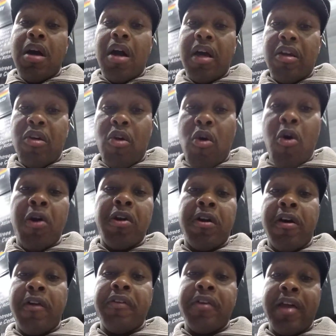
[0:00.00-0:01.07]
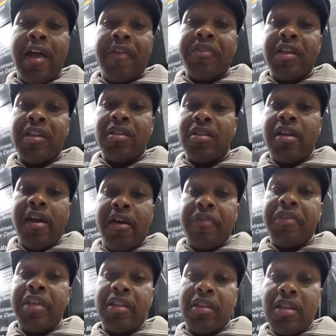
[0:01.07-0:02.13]
Out of all the other
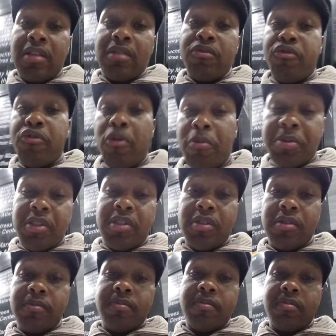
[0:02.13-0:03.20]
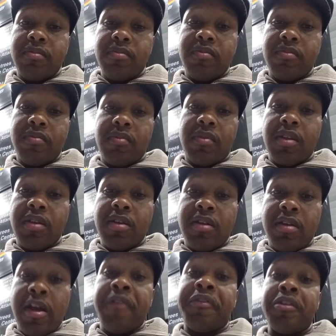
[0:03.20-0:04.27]
ethnic groups,
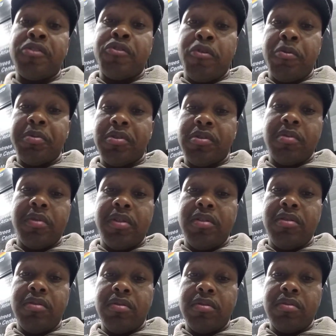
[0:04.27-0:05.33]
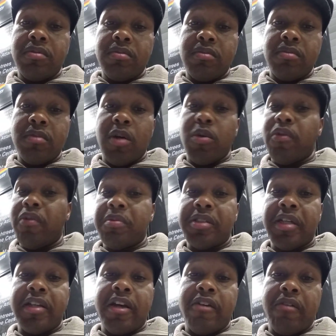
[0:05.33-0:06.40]
I don't know if I'm
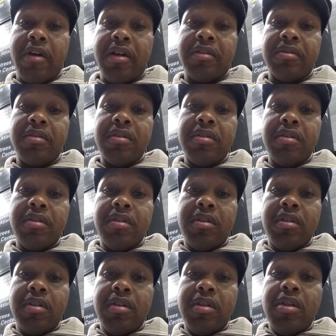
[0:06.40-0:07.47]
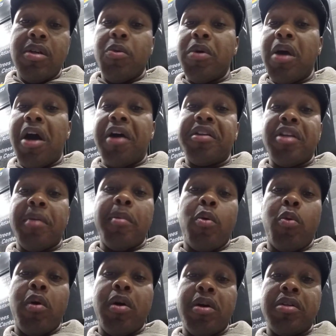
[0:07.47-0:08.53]
saying that right. We are number
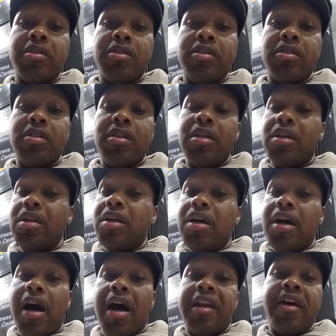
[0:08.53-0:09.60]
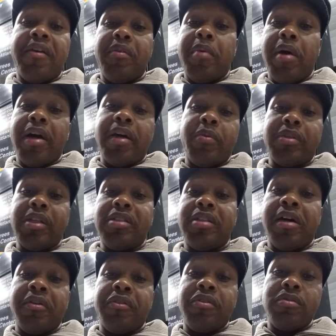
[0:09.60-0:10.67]
one out of everybody with the
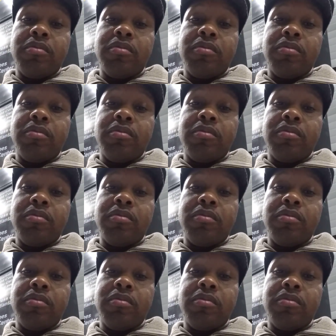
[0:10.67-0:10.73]
death.